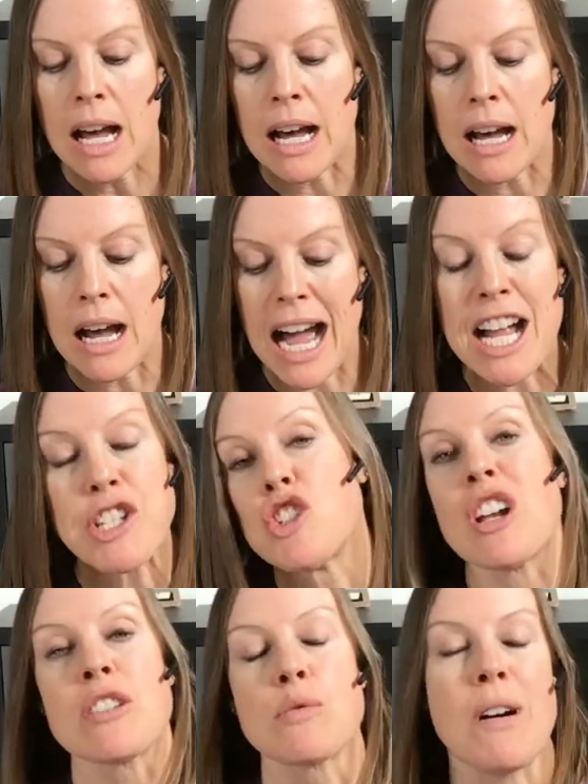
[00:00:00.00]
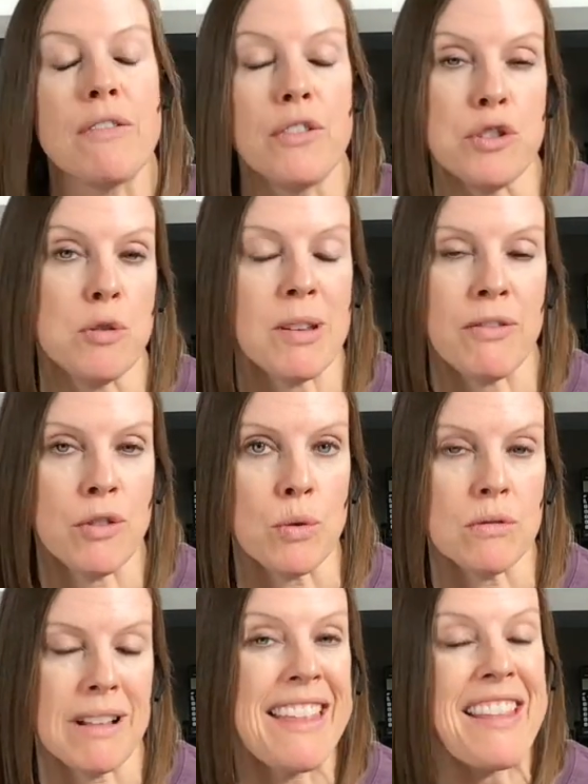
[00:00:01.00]
uh, I just want food to be
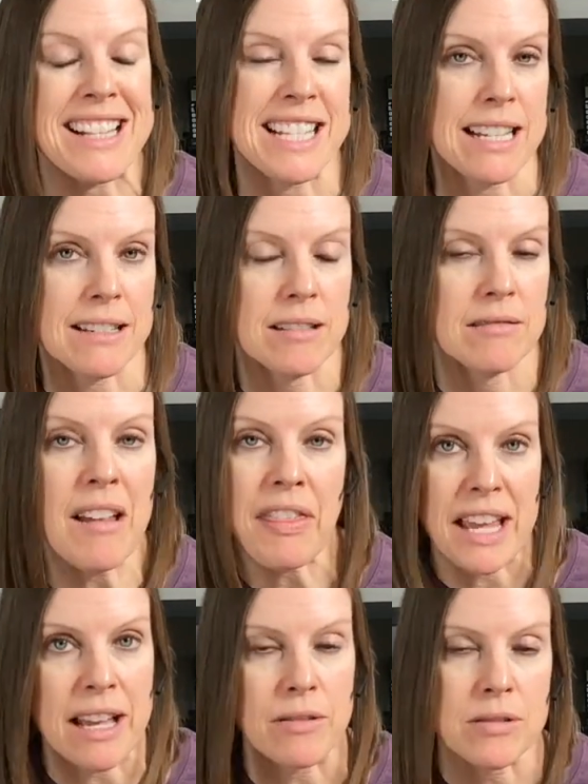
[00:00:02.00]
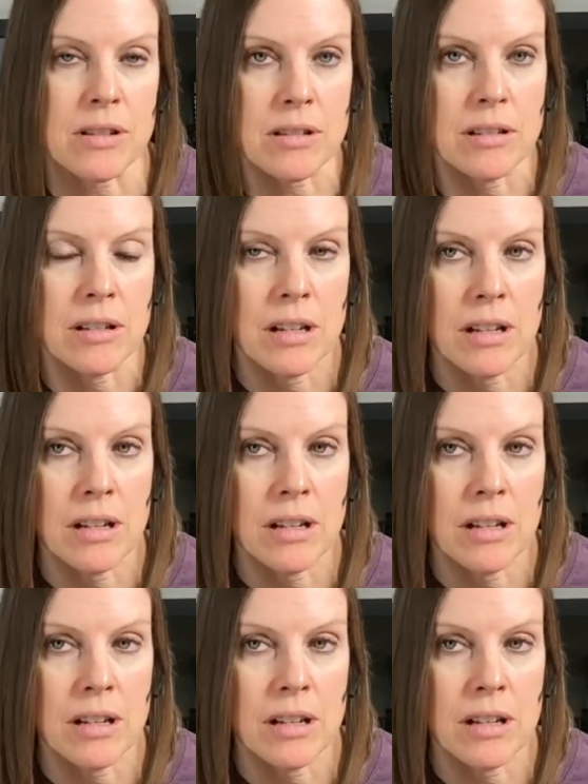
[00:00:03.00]
fuel, and that's it, nothing else.